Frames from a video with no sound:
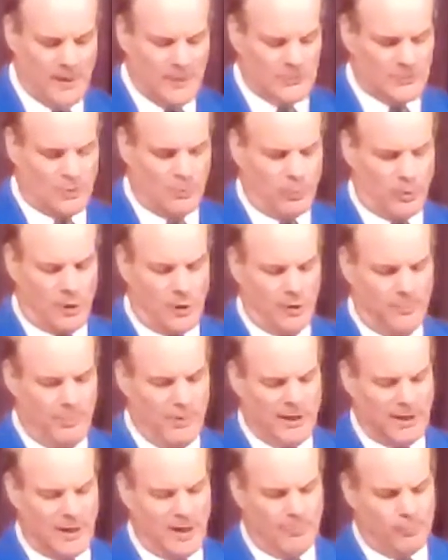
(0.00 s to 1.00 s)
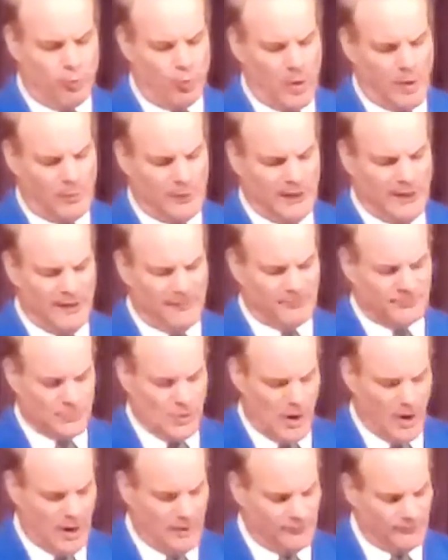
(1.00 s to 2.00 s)
So we're going to pick up where we left
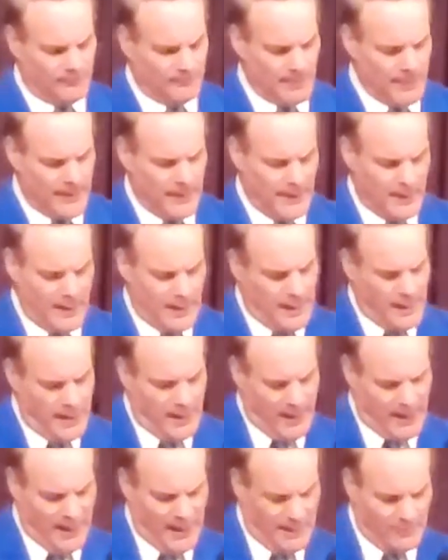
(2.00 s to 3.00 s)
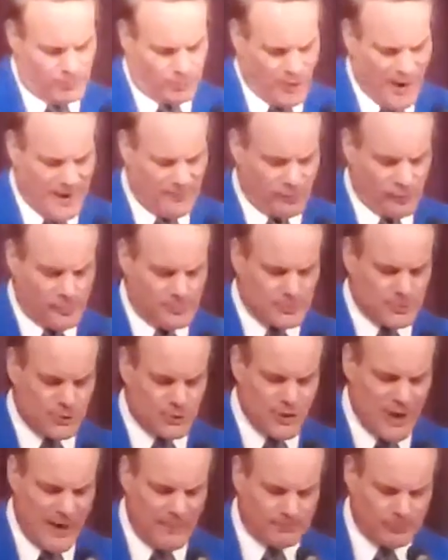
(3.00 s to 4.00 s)
off in Proverbs
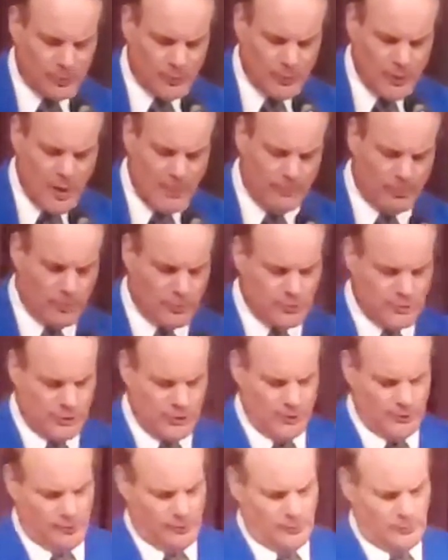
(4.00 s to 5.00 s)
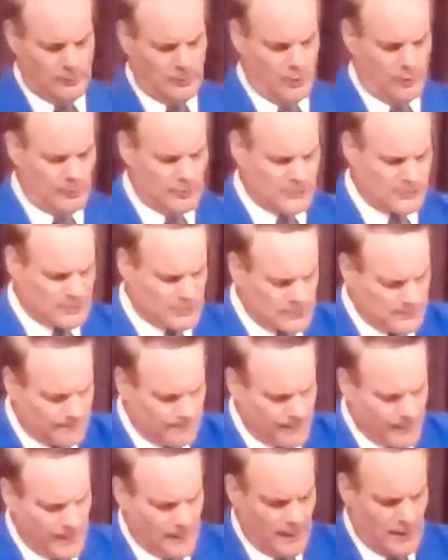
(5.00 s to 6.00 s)
chapter number 2. Notice
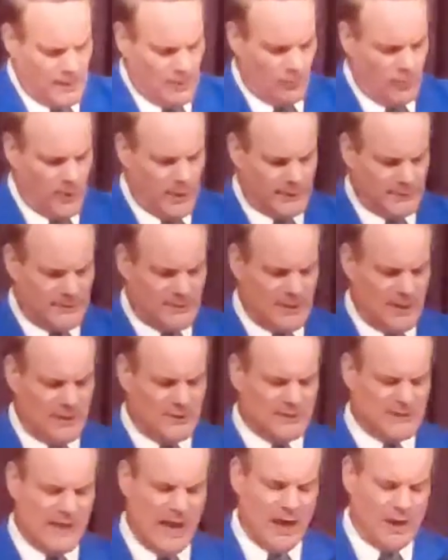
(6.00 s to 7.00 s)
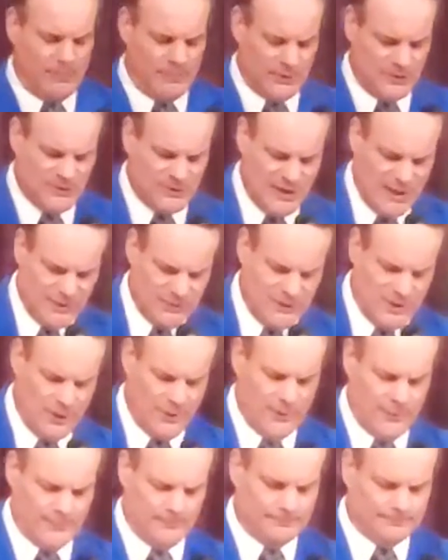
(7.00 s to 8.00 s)
what uh, Solomon says
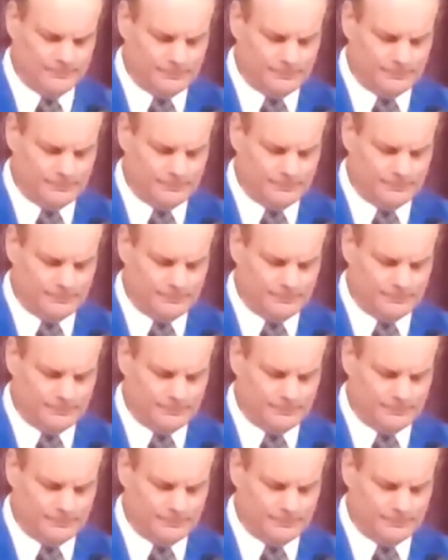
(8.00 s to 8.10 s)
here